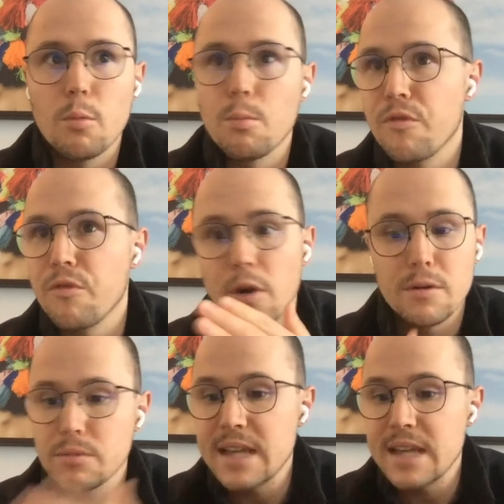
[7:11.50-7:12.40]
for
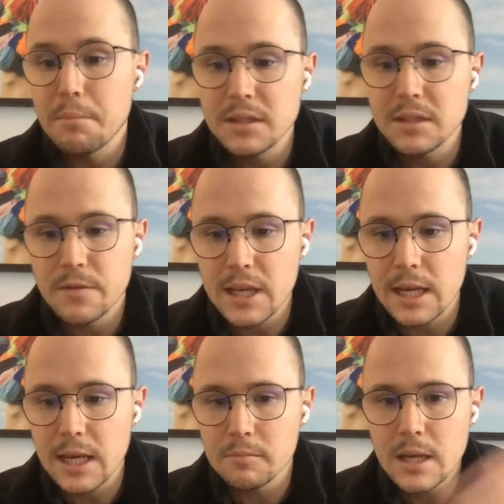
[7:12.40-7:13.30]
10 months of the year.
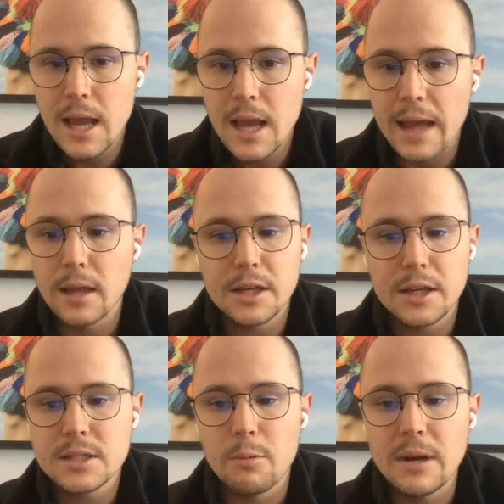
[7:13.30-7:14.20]
And like you
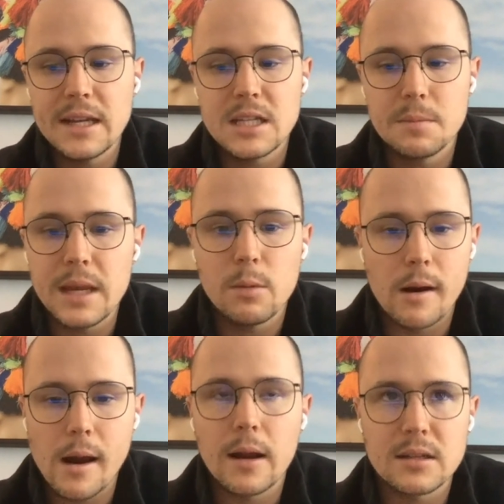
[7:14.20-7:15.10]
say, we need to be where
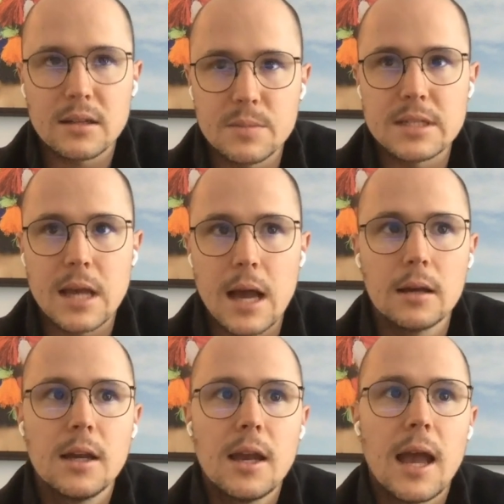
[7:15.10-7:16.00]
our customers are,
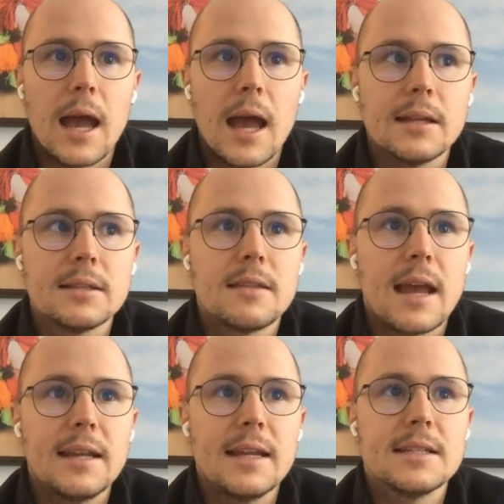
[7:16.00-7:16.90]
and they
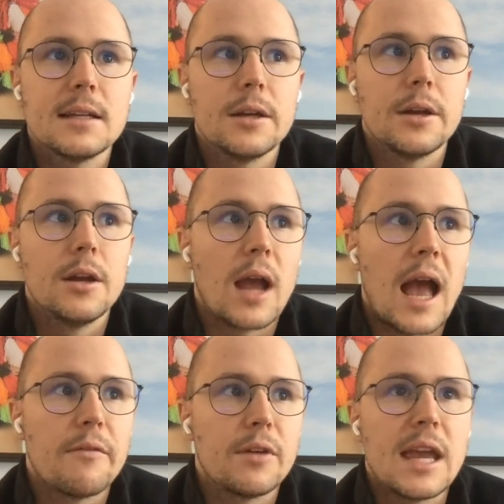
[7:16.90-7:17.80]
need to
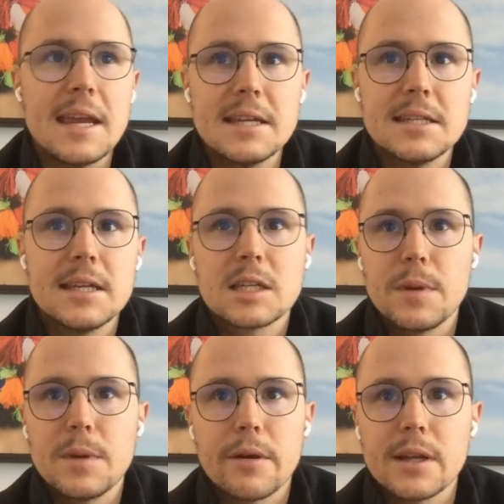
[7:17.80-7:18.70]
have an easy
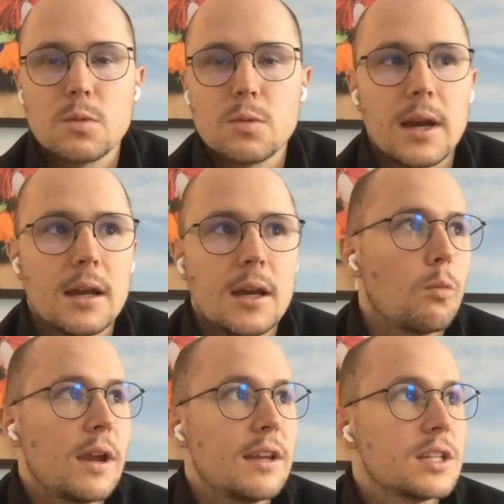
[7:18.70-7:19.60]
experience where
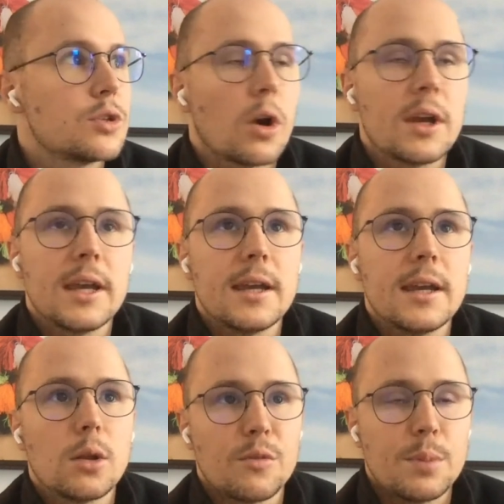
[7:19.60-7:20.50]
we stock in a
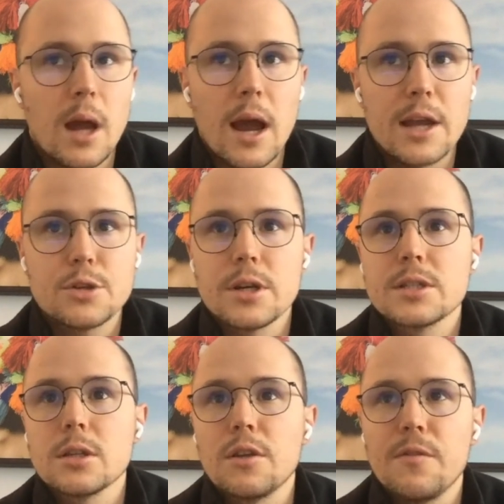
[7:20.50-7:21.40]
lot of podiatrists,
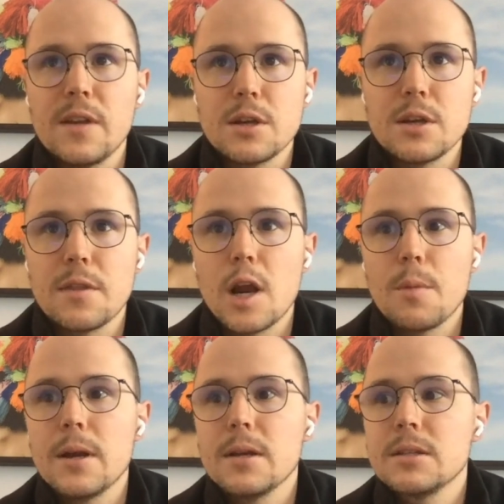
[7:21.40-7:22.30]
a lot of
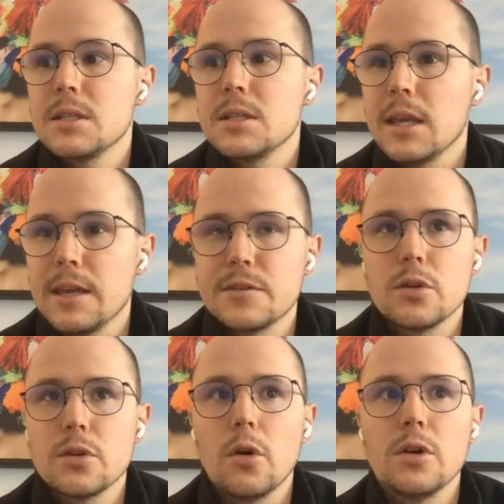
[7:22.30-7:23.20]
physiotherapists, gift
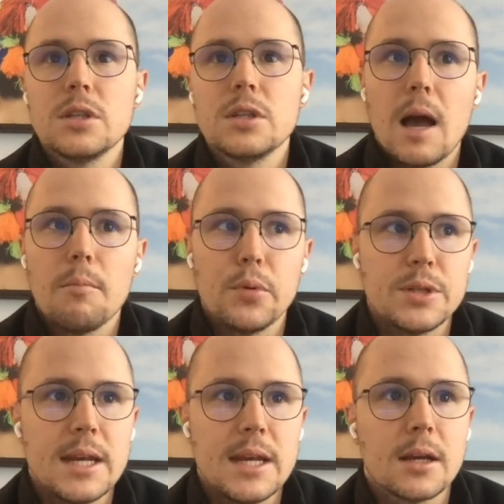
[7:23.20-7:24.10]
stores,
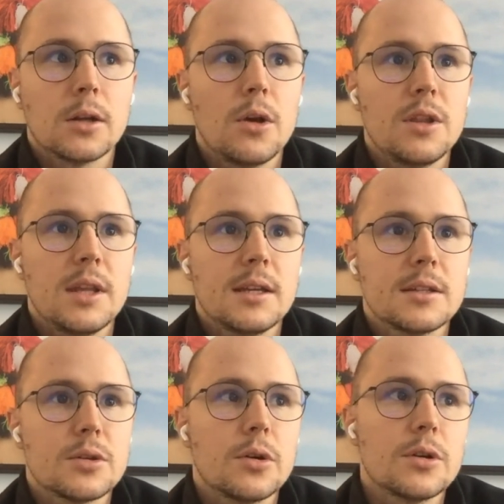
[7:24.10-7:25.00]
boutique clothing
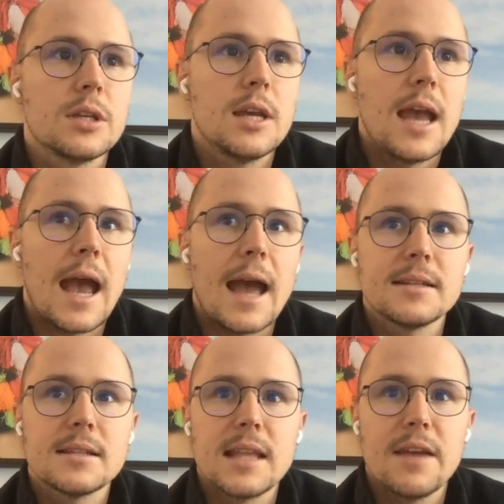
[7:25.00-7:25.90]
stores, and
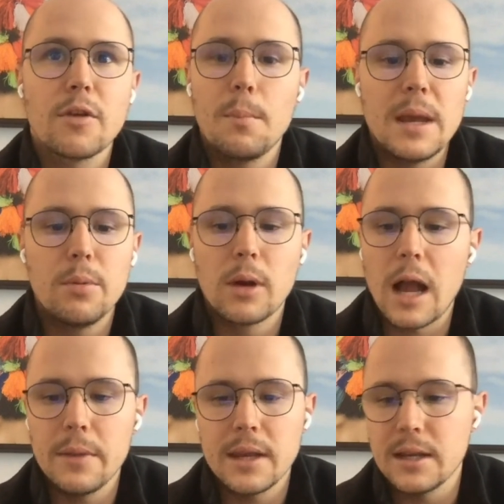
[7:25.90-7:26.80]
they've got people
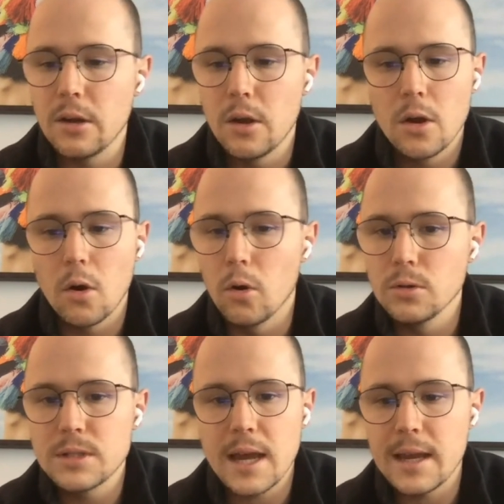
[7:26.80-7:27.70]
coming in all
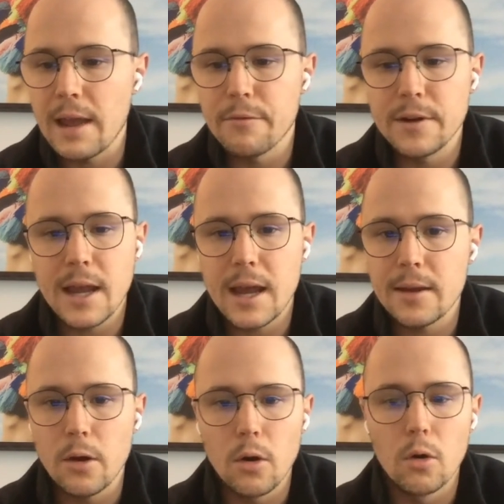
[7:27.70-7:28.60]
day, every day,
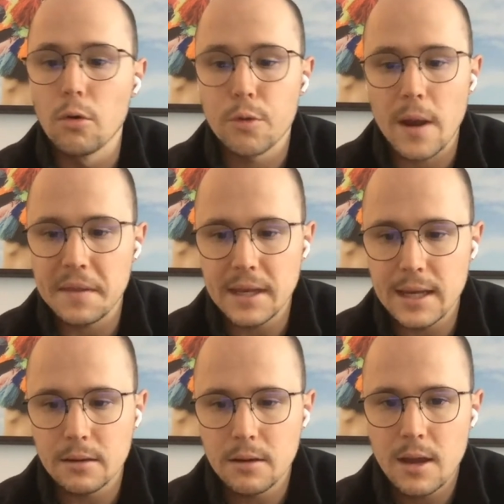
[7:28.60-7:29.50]
all throughout the year.